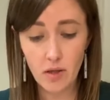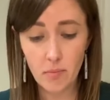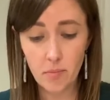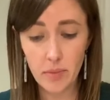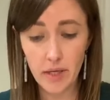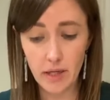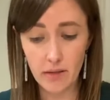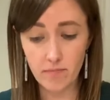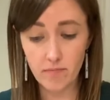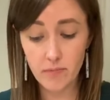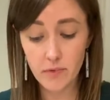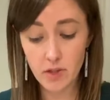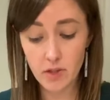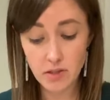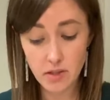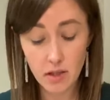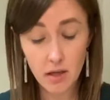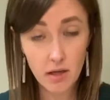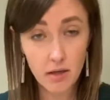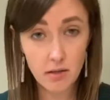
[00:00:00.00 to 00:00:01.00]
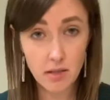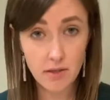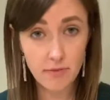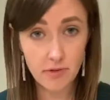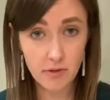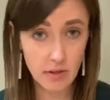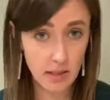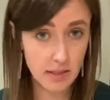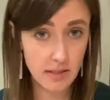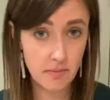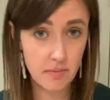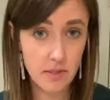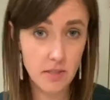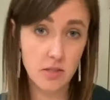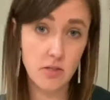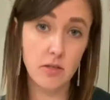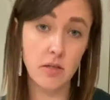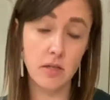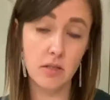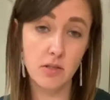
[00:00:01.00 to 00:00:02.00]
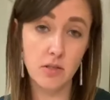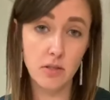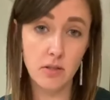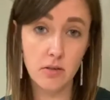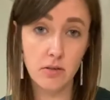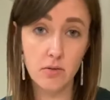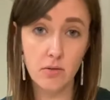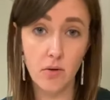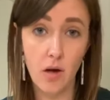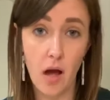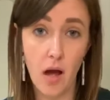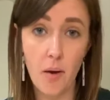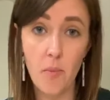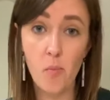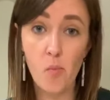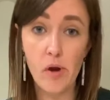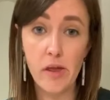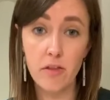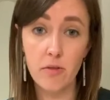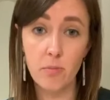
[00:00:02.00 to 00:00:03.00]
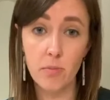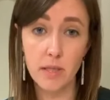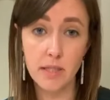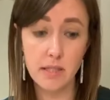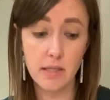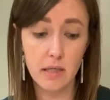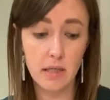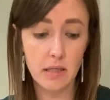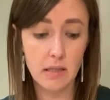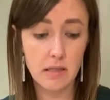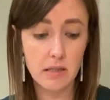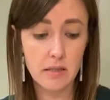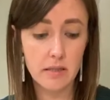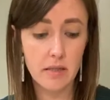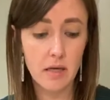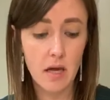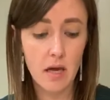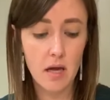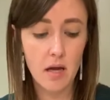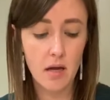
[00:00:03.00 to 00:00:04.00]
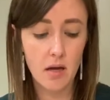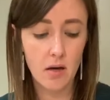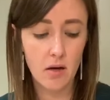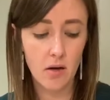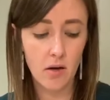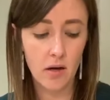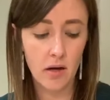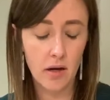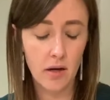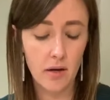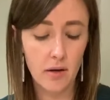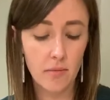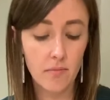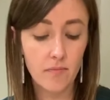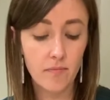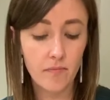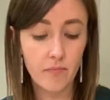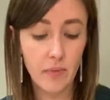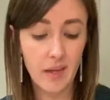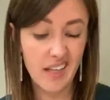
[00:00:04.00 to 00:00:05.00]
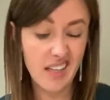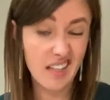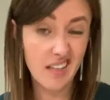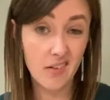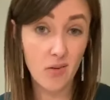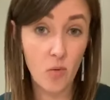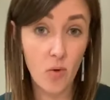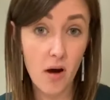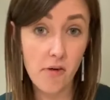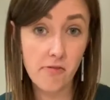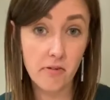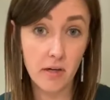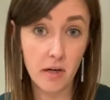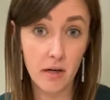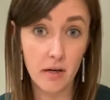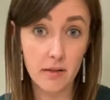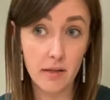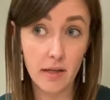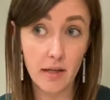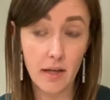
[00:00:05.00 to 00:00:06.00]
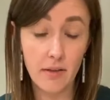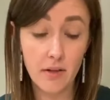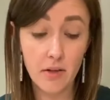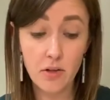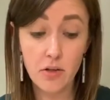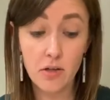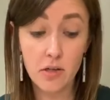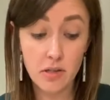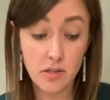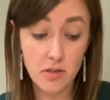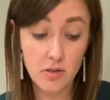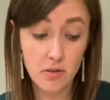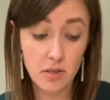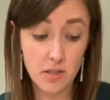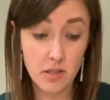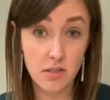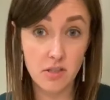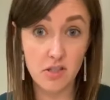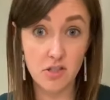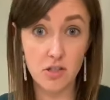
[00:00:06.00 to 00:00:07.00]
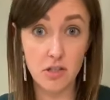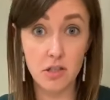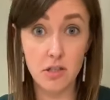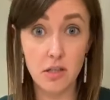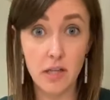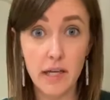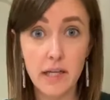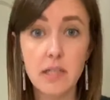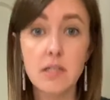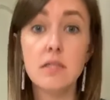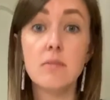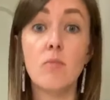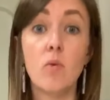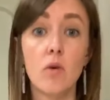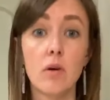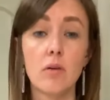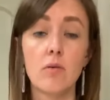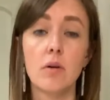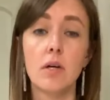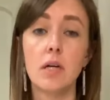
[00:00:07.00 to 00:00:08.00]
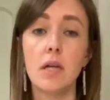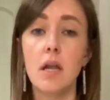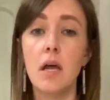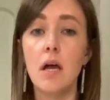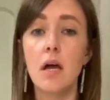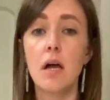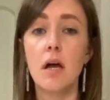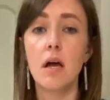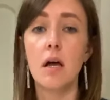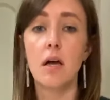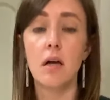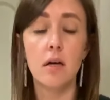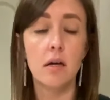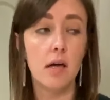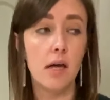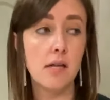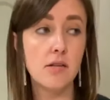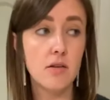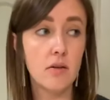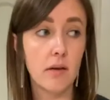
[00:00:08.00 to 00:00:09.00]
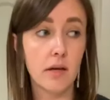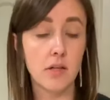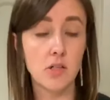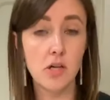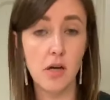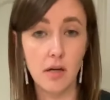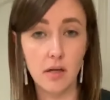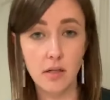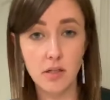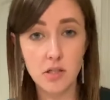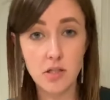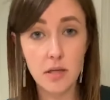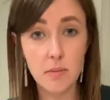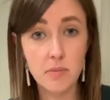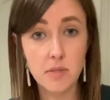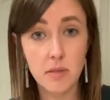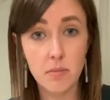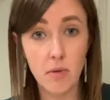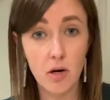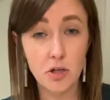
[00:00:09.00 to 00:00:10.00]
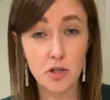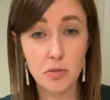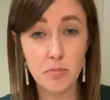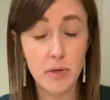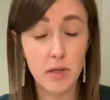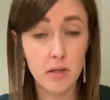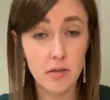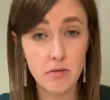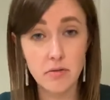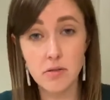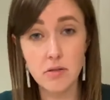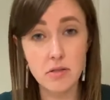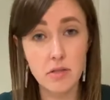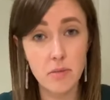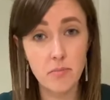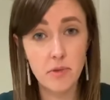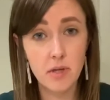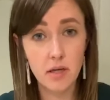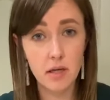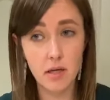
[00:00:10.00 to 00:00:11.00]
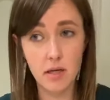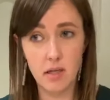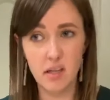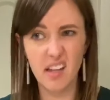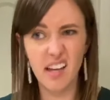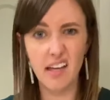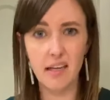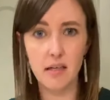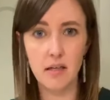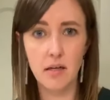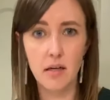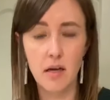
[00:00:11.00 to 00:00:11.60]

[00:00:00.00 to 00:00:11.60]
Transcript: But there's a lot of different recipes you can do with biscuits in the waffle iron. Like I think you could do a dessert like s'more one and do like chocolate chips and marshmallows or something and like